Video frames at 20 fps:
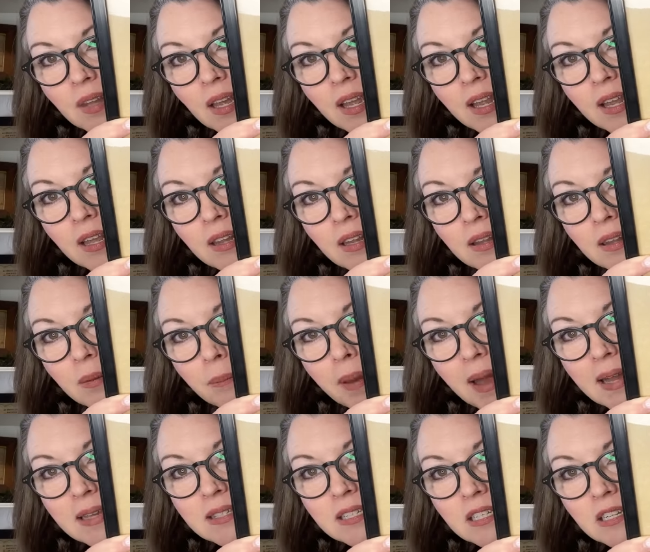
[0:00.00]
And then the
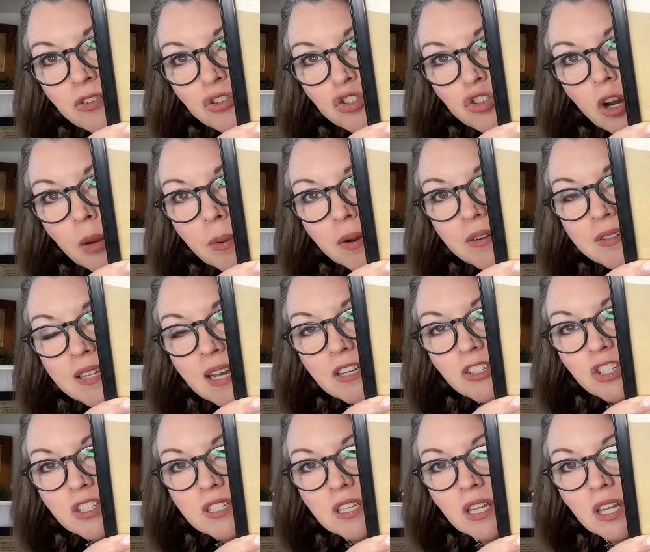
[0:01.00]
basket of strawberries. I
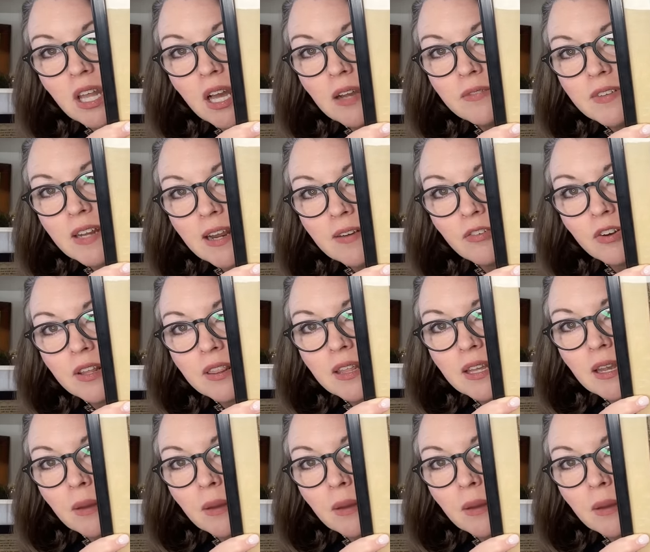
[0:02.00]
just loved everything